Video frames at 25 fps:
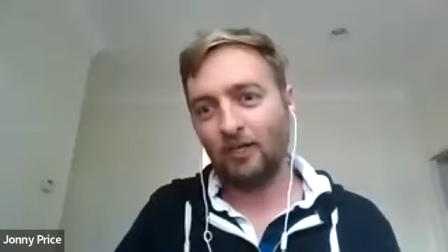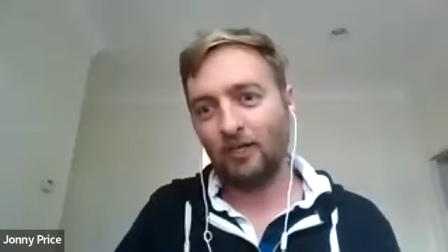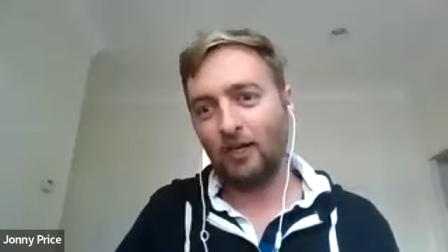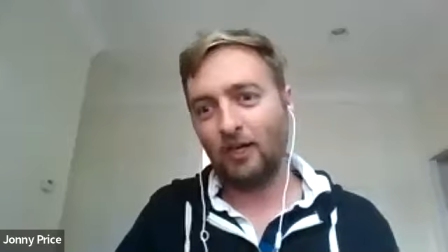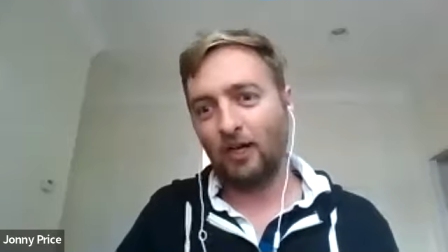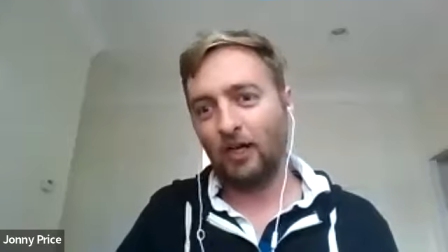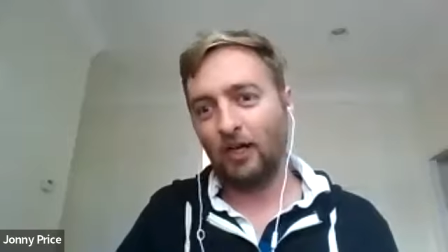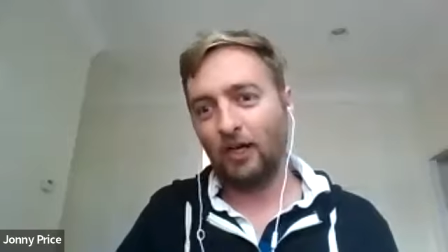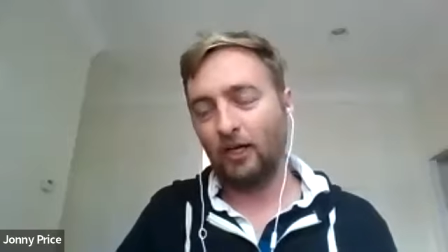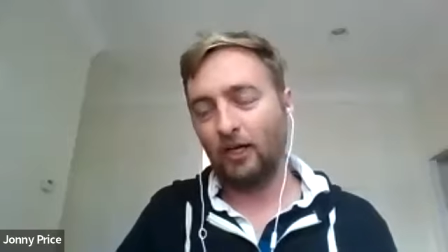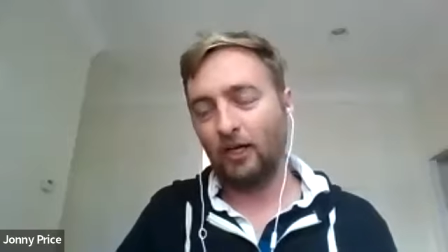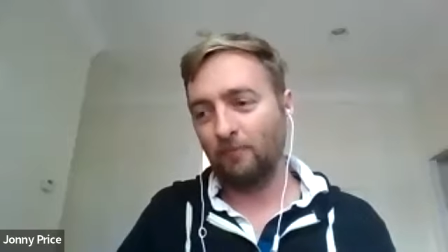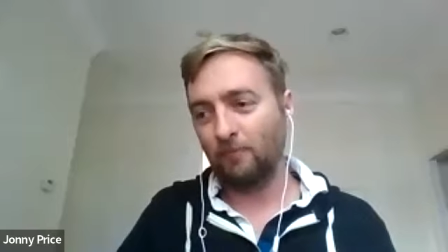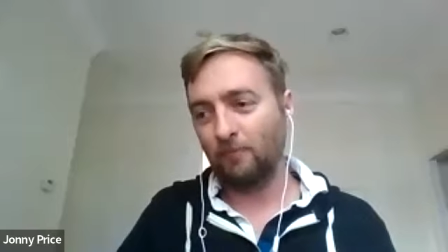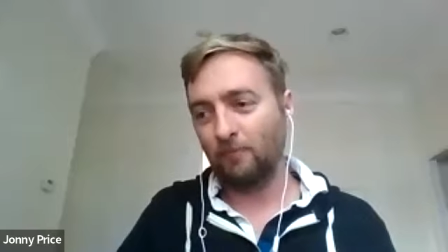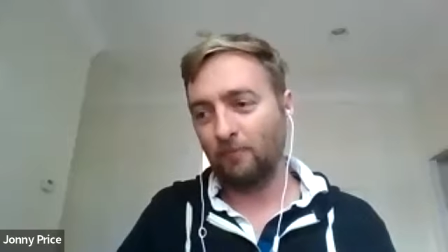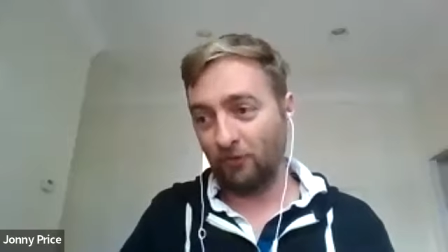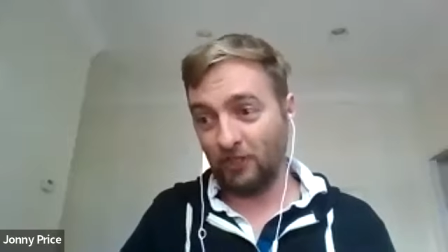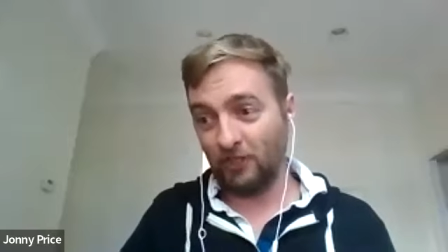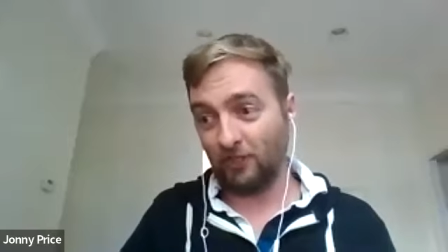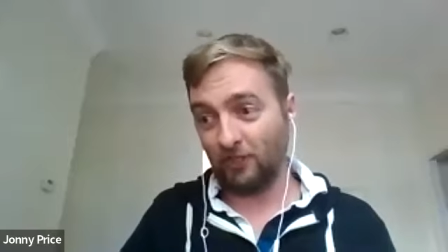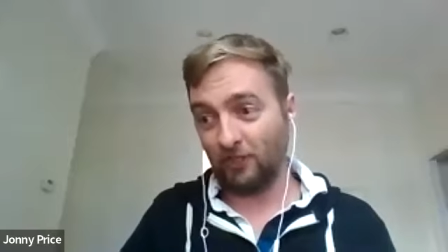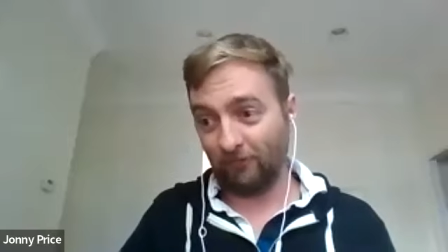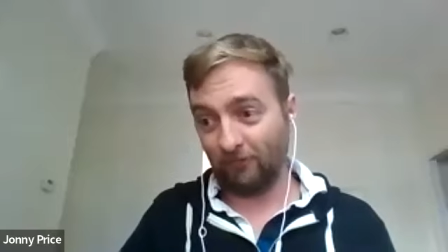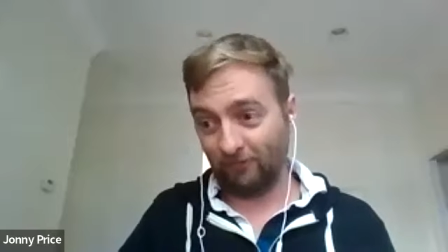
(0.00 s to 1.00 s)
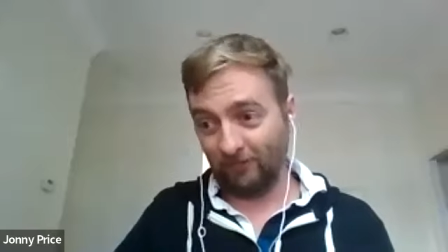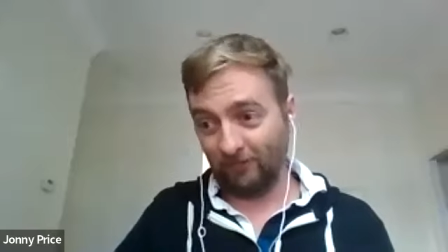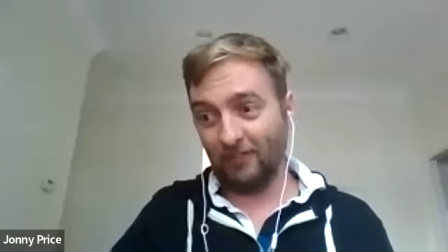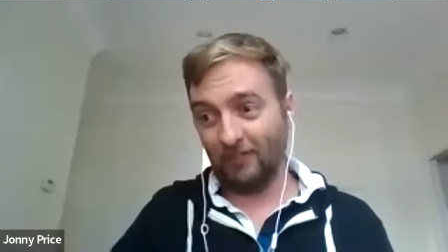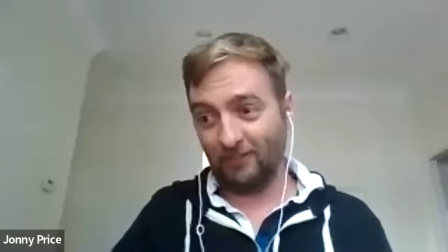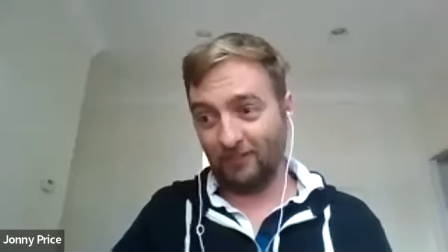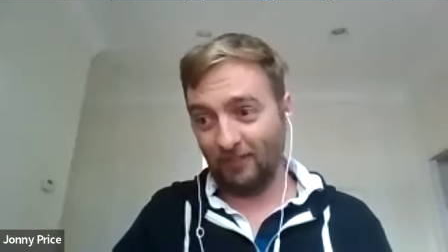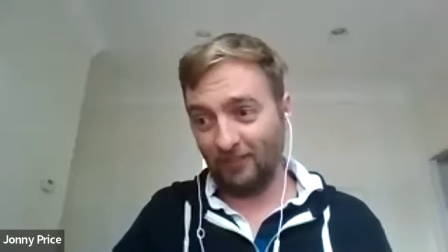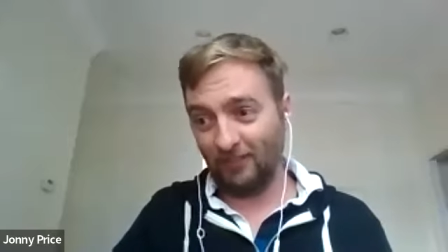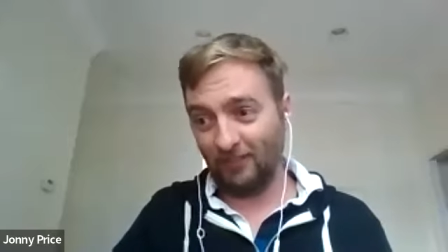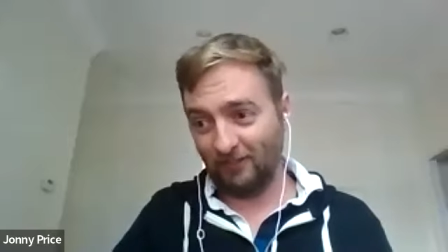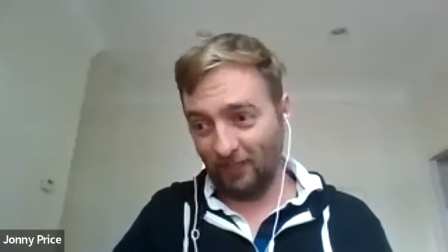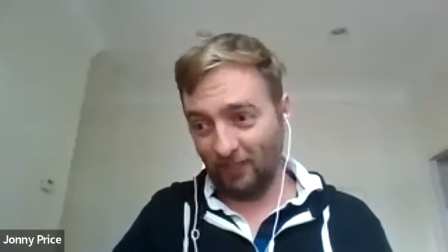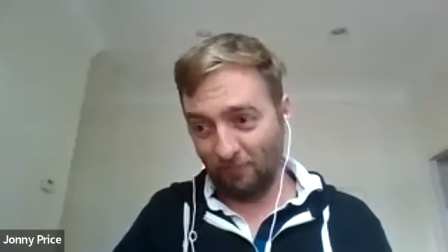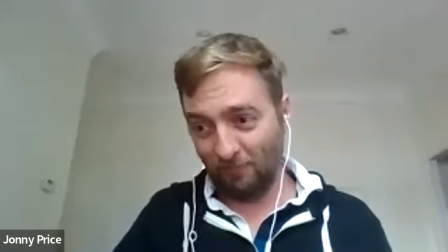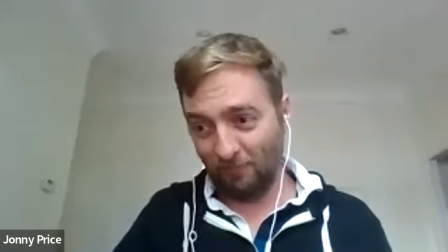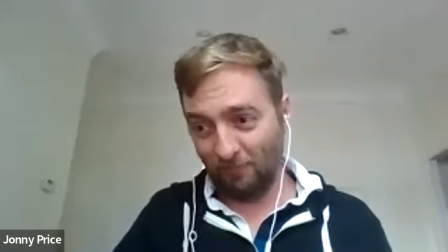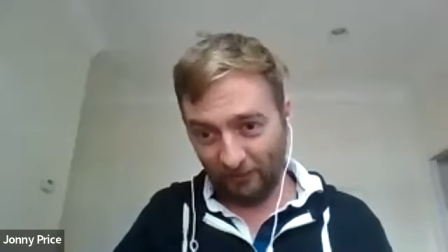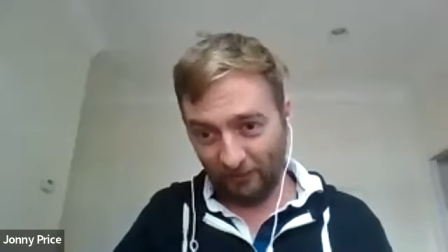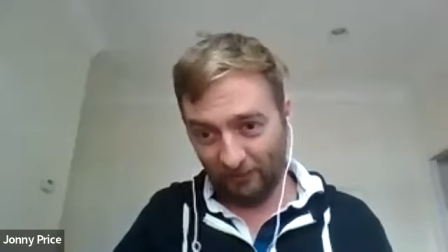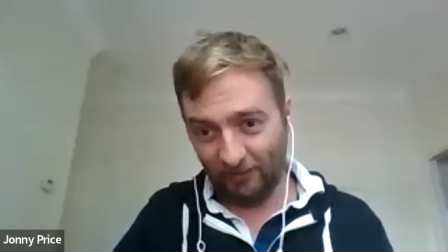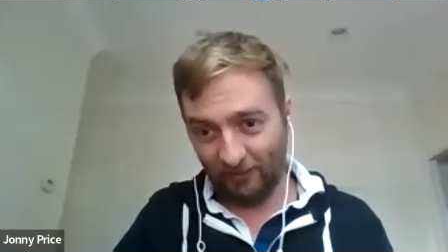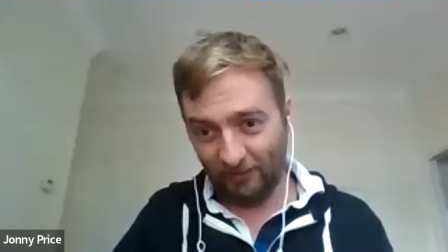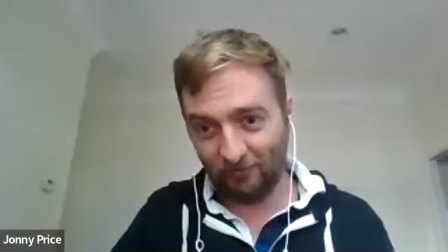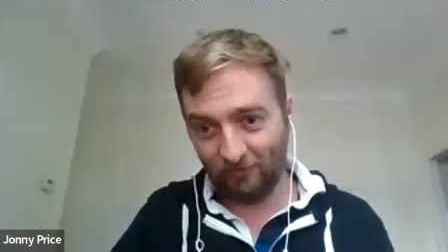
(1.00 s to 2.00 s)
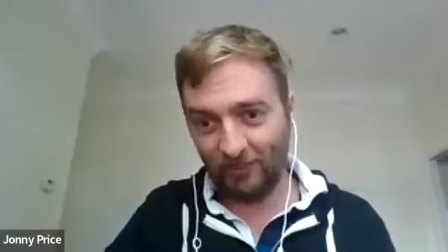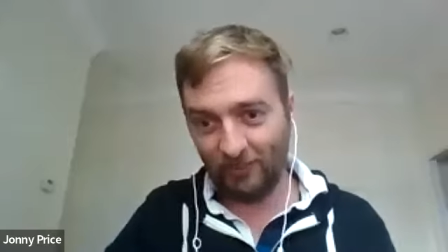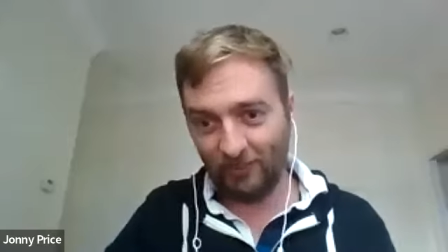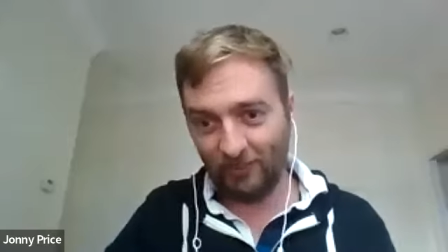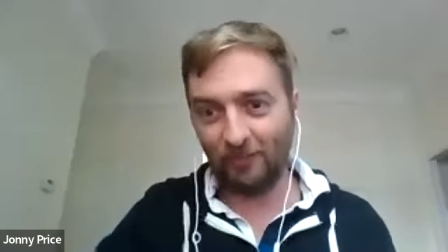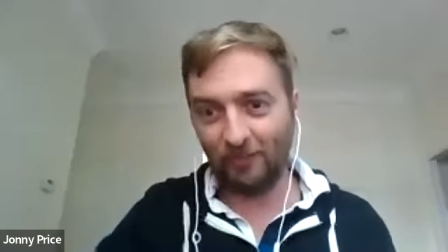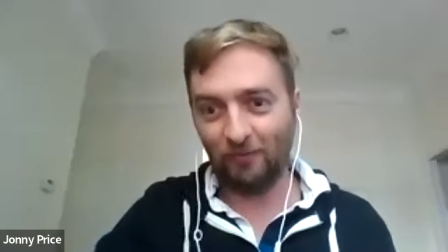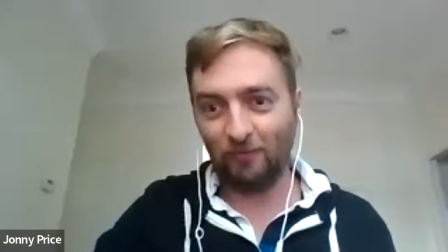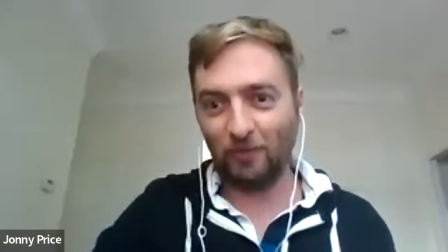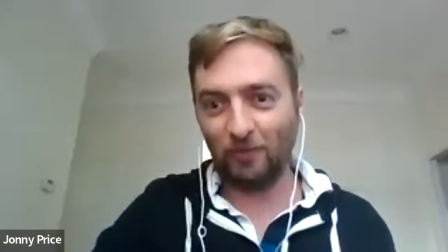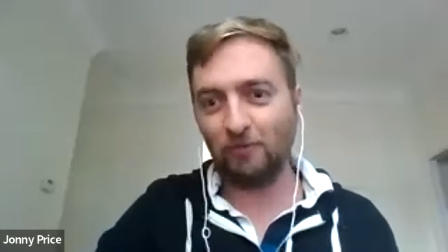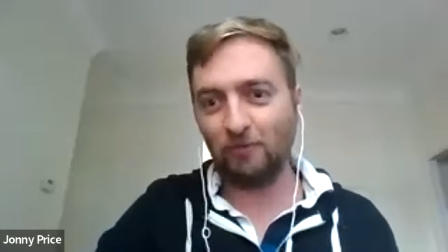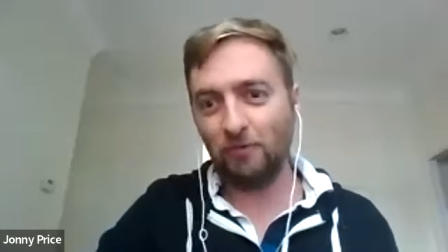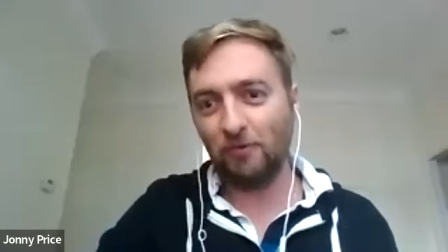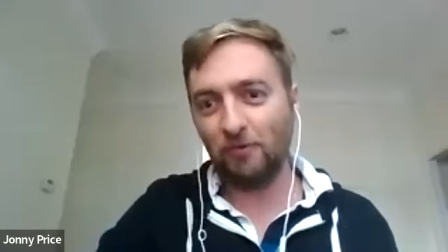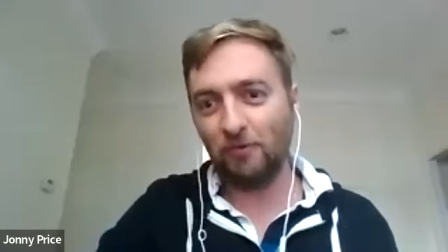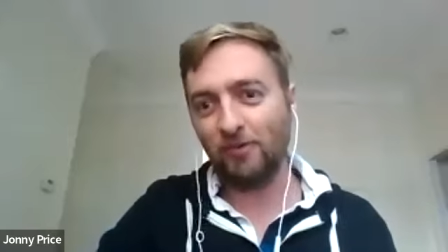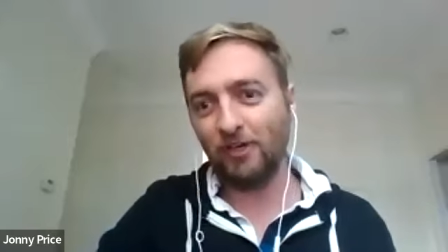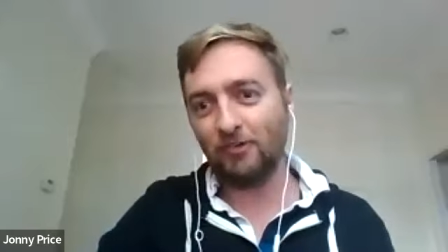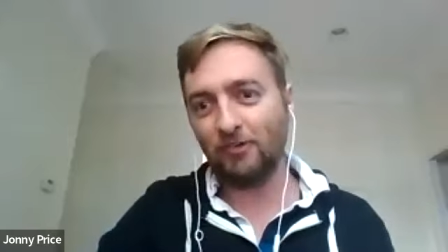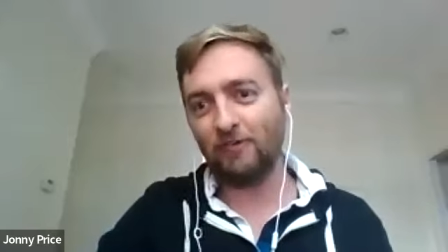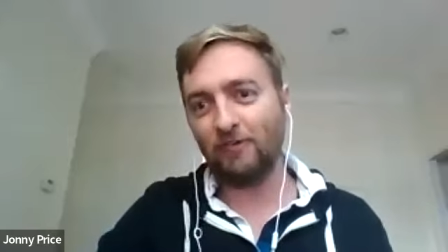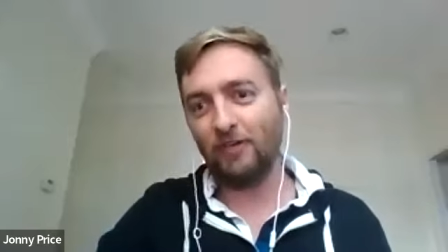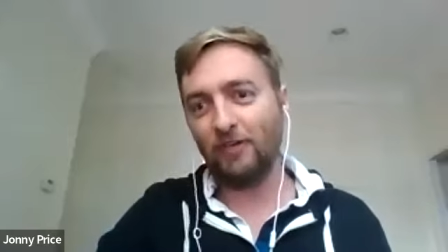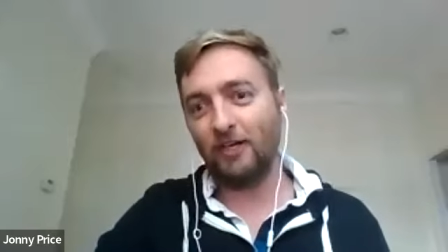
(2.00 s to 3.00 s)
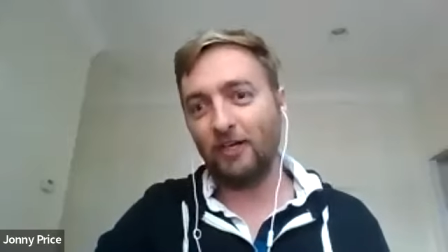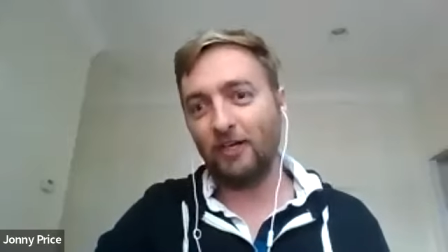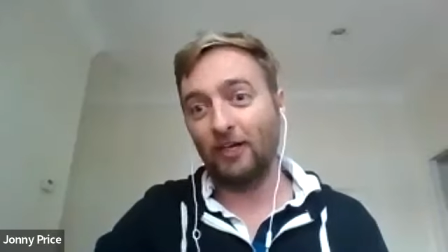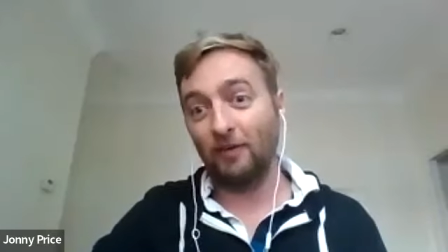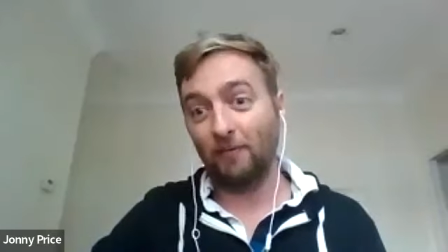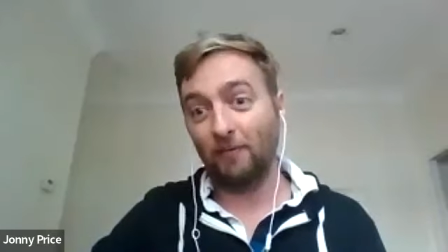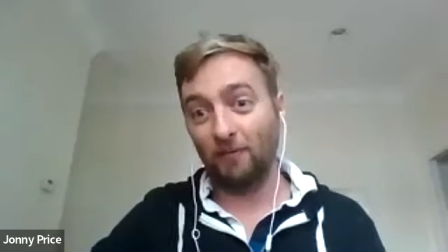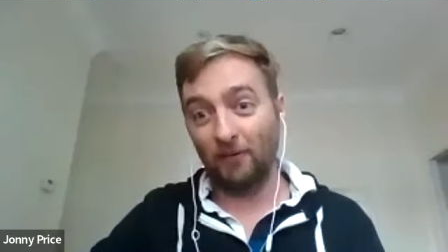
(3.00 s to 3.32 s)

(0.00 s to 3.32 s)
um, to the extent that they believed in it and wanted to invest in it.